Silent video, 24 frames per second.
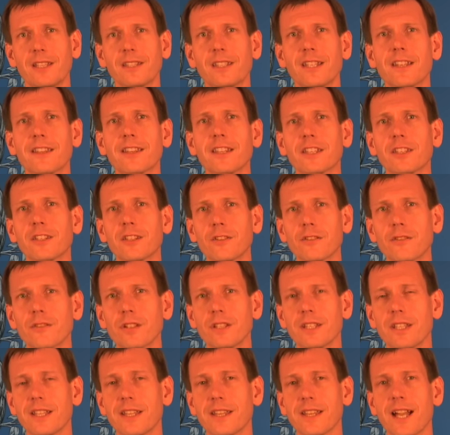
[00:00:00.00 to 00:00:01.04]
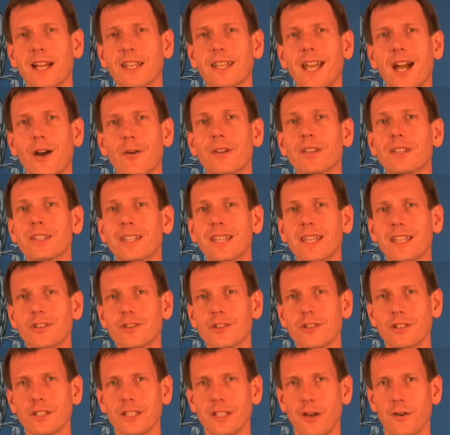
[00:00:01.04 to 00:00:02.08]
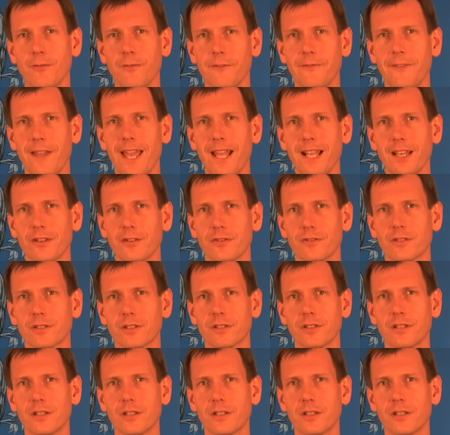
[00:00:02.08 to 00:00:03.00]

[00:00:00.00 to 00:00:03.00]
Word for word: these securities are now intentionally overvalued.